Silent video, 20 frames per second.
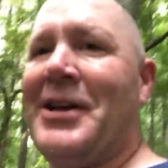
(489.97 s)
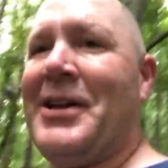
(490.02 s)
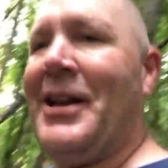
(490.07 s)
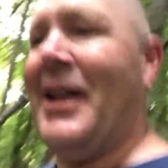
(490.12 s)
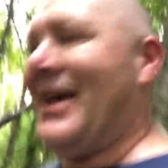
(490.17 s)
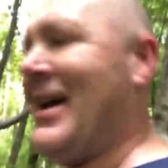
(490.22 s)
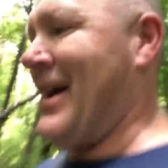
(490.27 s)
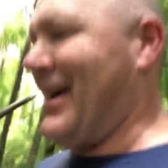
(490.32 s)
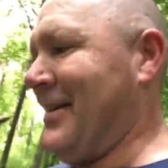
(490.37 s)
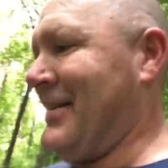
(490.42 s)
of
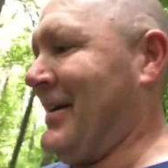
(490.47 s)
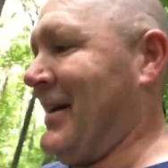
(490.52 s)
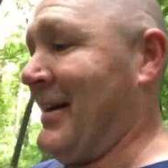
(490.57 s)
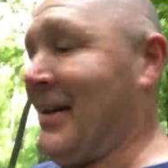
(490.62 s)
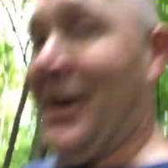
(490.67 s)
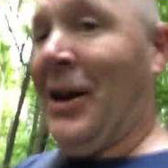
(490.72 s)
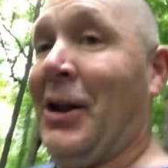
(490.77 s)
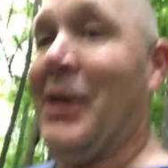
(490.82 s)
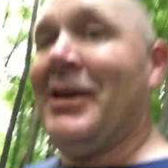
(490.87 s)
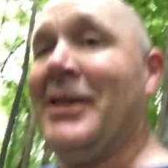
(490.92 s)
class. I had
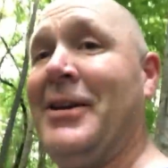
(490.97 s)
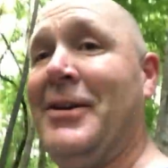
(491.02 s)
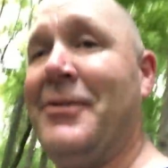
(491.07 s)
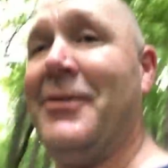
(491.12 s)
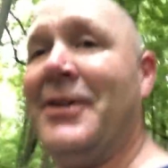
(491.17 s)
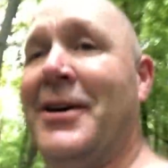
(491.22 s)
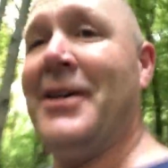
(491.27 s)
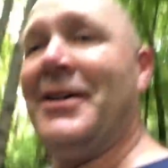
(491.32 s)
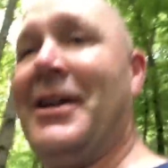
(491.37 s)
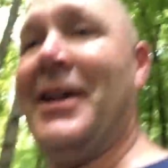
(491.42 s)
to
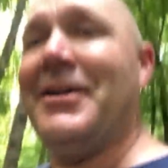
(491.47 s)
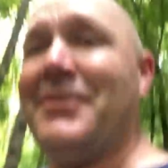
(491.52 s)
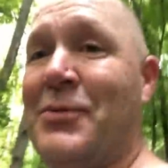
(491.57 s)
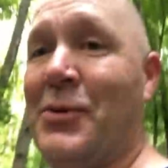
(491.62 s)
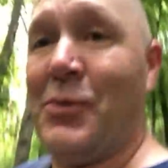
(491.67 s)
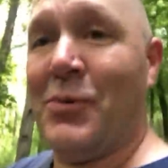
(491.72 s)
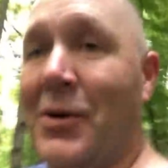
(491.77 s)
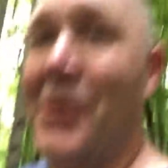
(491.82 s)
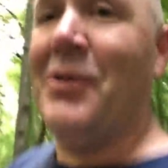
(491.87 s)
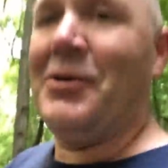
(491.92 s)
leave
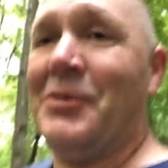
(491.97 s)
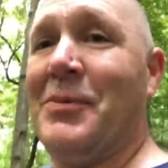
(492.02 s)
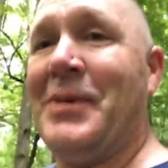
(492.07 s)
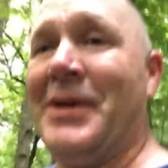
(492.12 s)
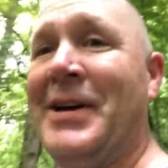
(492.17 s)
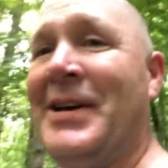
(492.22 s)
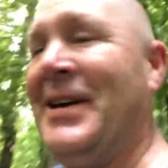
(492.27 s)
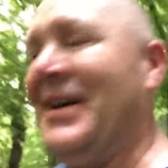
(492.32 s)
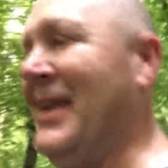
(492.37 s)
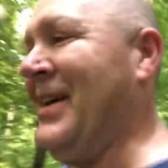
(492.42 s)
the room.
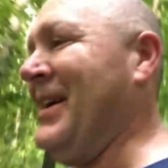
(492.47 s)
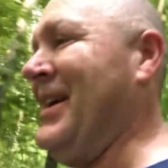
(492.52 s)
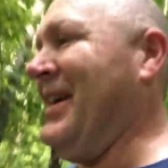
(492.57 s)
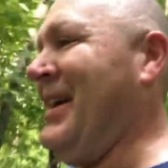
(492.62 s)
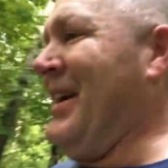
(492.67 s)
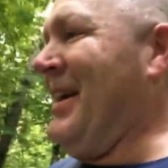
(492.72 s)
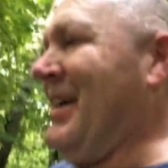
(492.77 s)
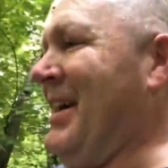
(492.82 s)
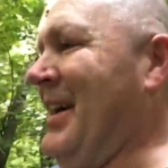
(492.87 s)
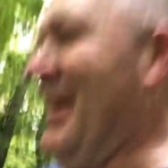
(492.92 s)

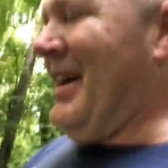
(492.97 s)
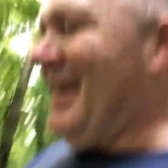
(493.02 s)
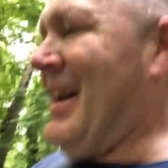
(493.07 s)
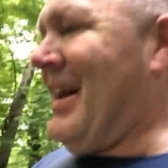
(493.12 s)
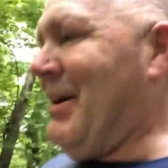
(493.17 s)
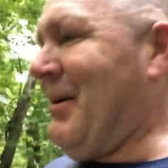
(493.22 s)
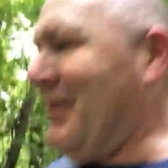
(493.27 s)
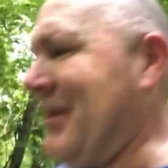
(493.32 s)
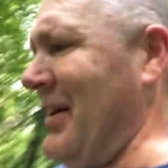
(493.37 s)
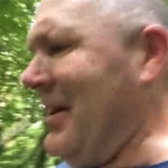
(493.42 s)
And
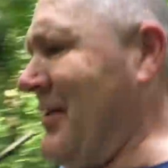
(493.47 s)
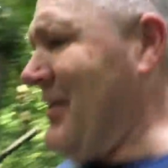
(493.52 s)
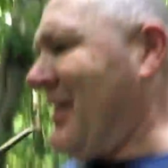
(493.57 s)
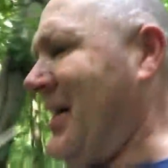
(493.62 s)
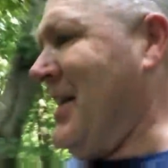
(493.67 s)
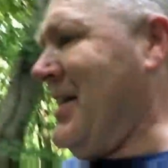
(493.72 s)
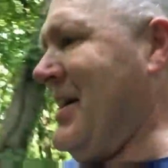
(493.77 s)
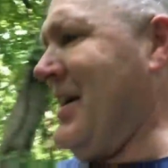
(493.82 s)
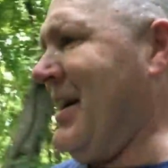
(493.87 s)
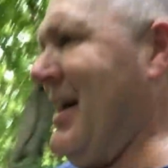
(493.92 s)
I went, and
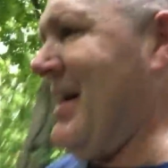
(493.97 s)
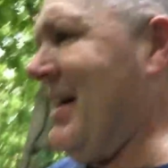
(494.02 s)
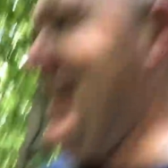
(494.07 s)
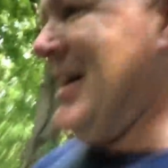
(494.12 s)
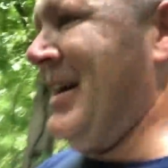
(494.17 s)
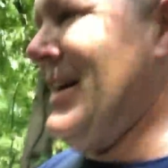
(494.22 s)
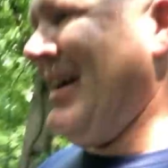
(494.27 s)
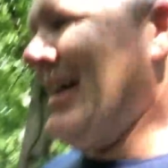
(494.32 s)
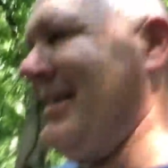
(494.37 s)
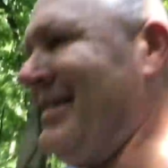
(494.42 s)

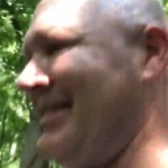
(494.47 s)
I